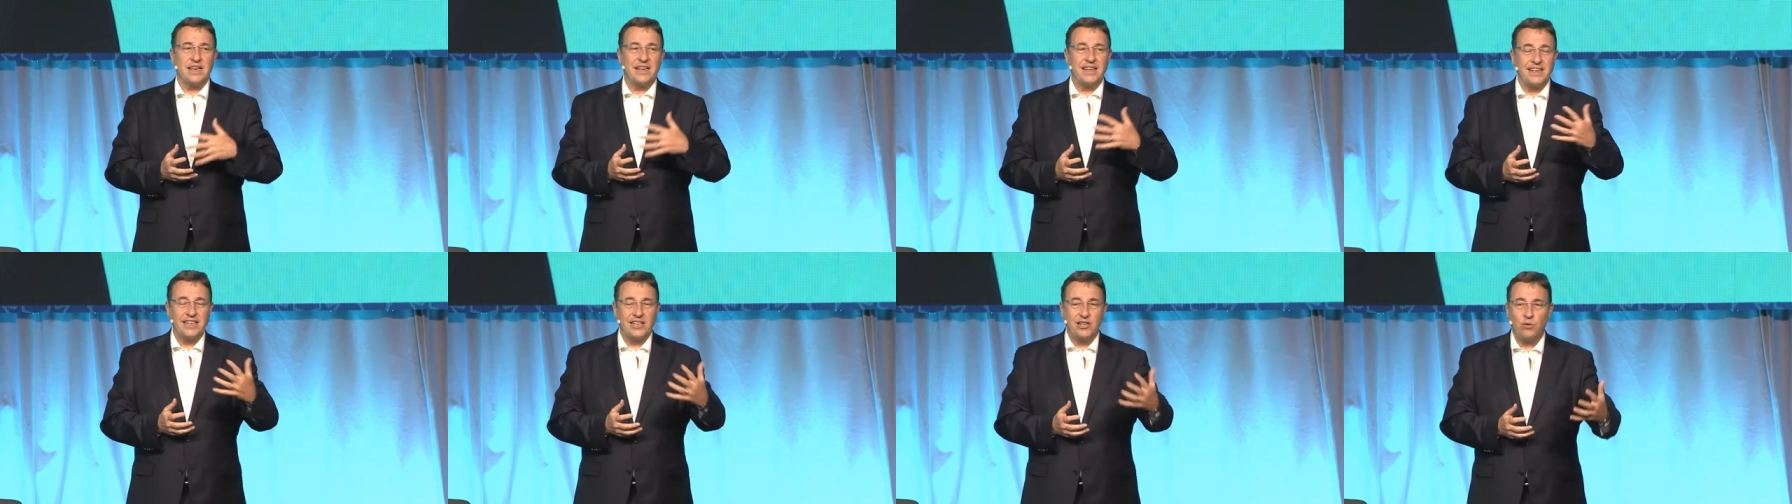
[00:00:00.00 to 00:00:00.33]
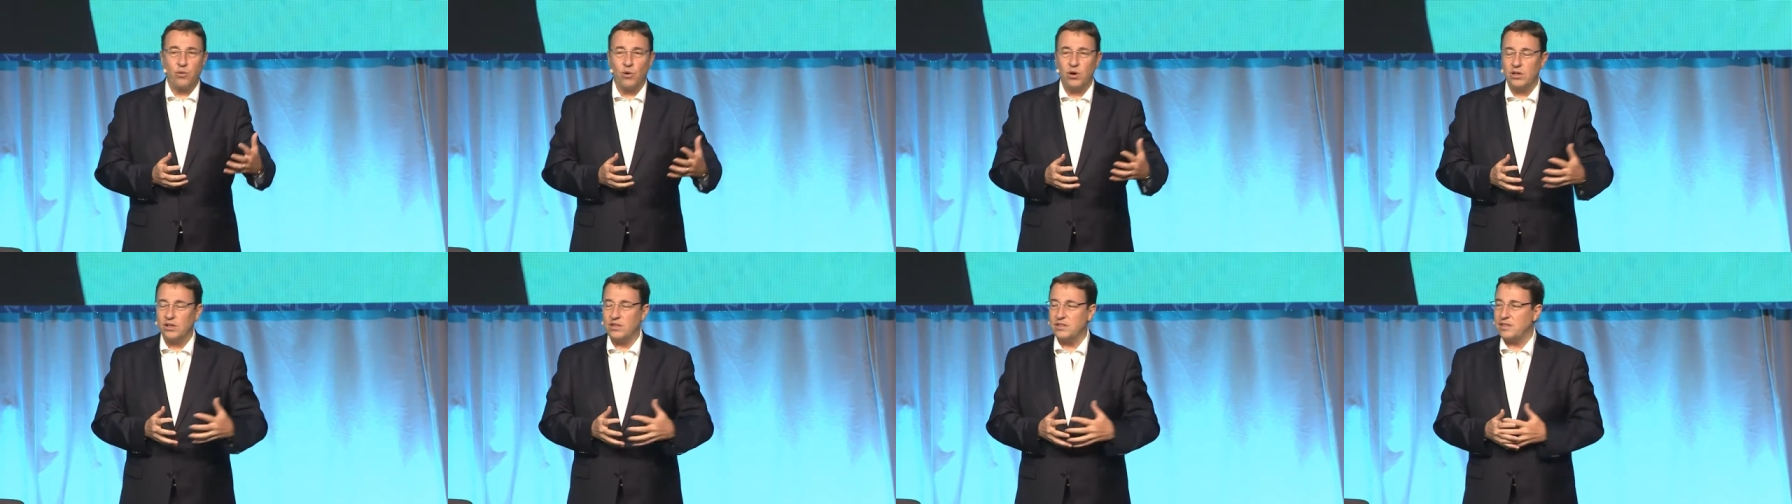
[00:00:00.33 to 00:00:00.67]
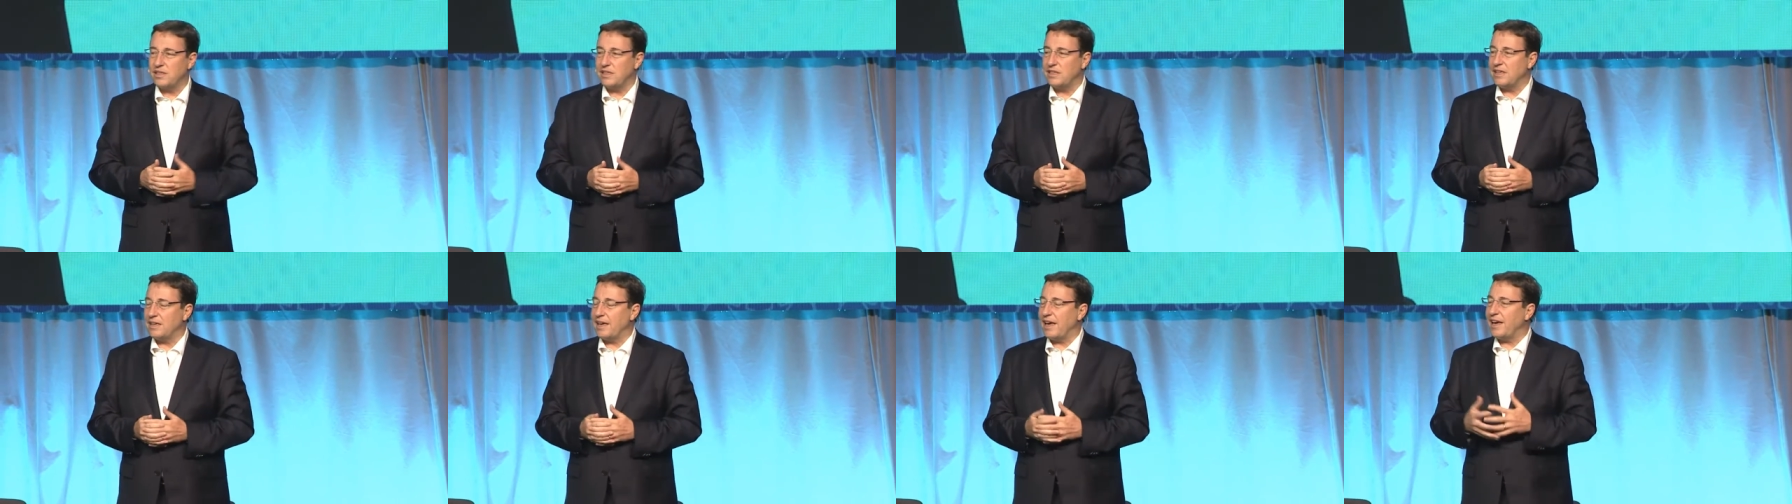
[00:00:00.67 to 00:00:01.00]

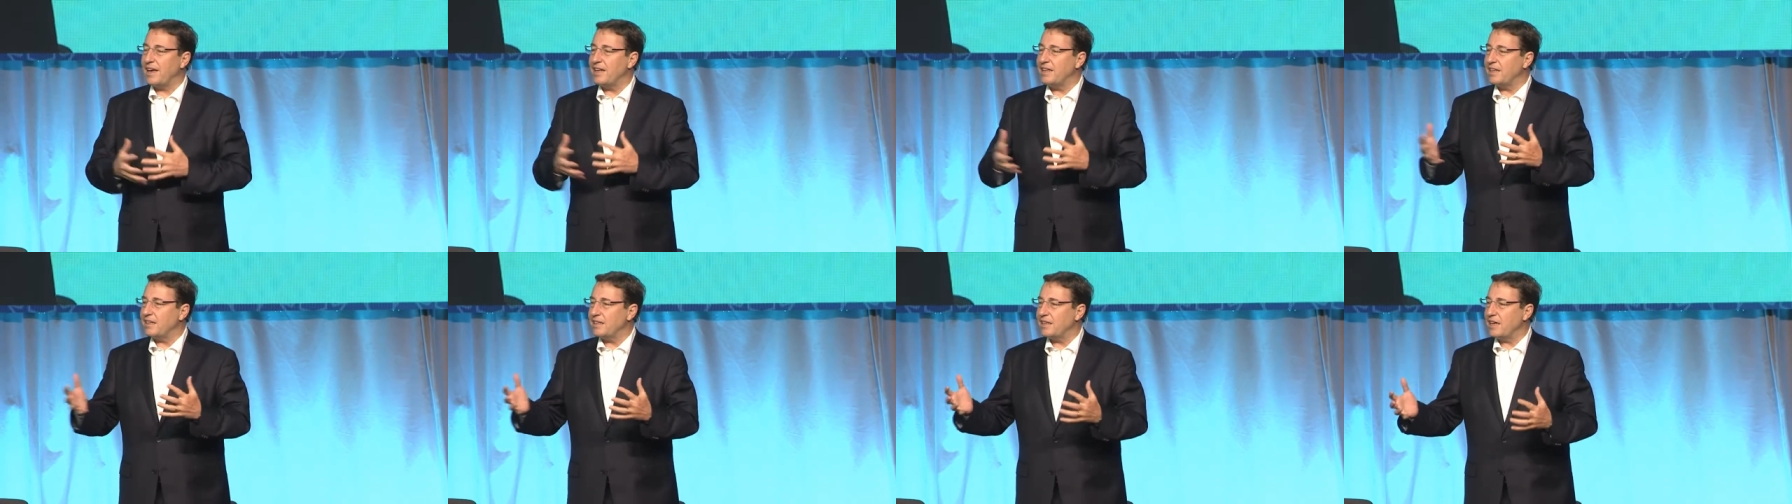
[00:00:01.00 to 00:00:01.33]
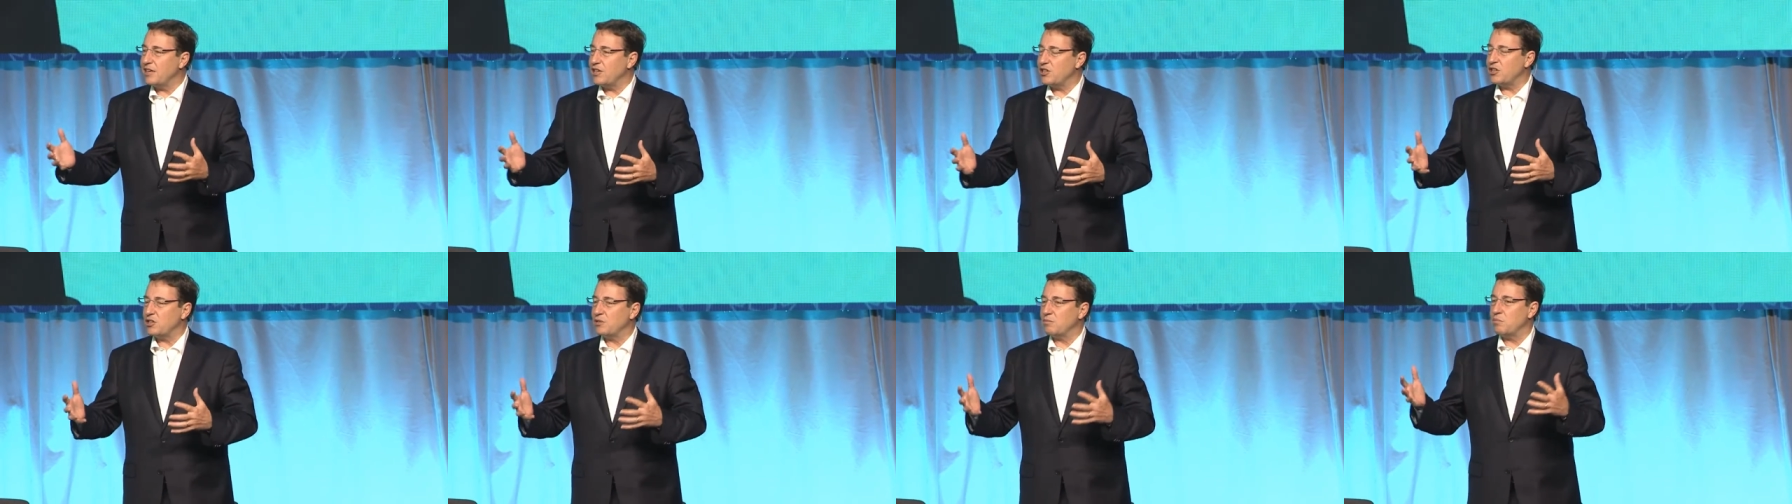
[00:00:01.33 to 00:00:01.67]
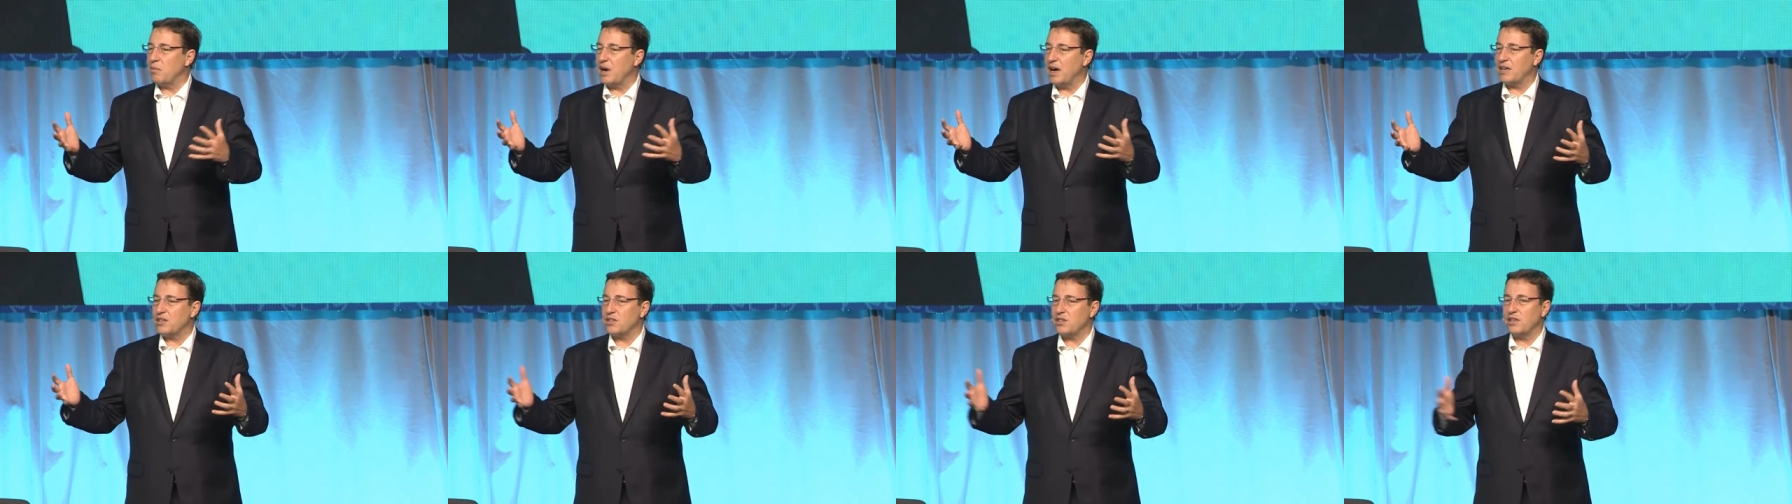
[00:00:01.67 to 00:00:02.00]
inequality, alienation,
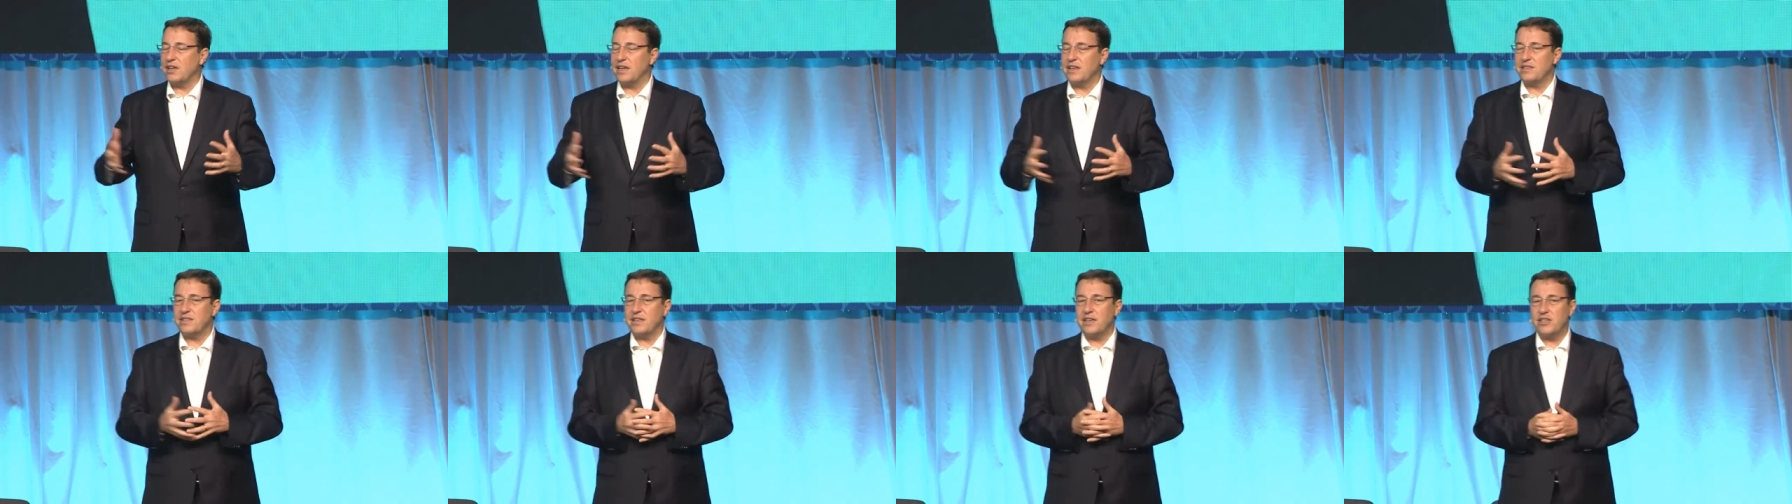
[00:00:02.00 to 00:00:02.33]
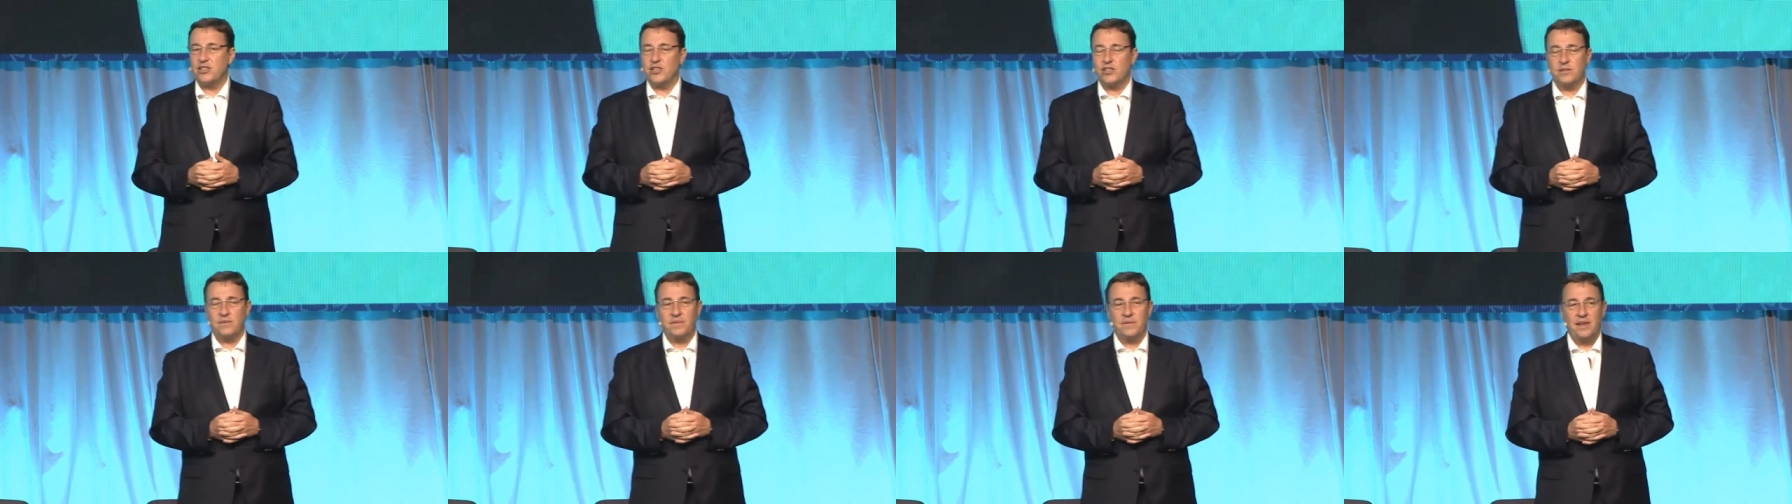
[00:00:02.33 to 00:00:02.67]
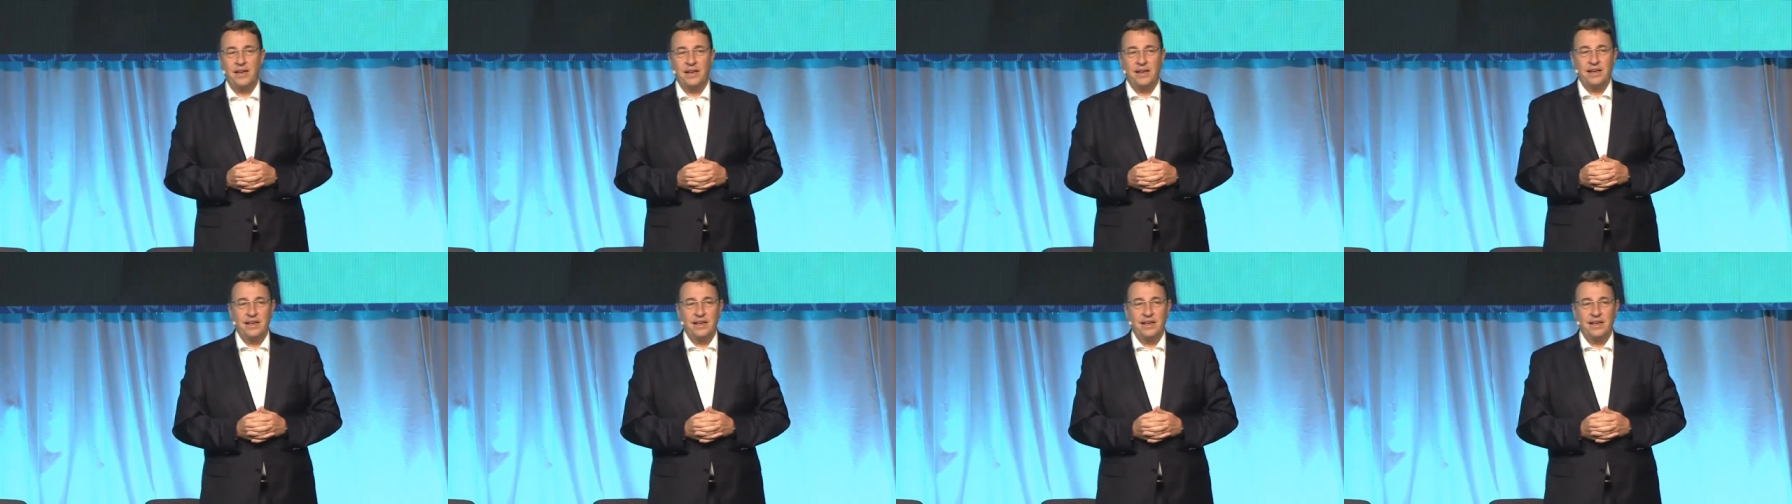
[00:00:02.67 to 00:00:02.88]
marginalization,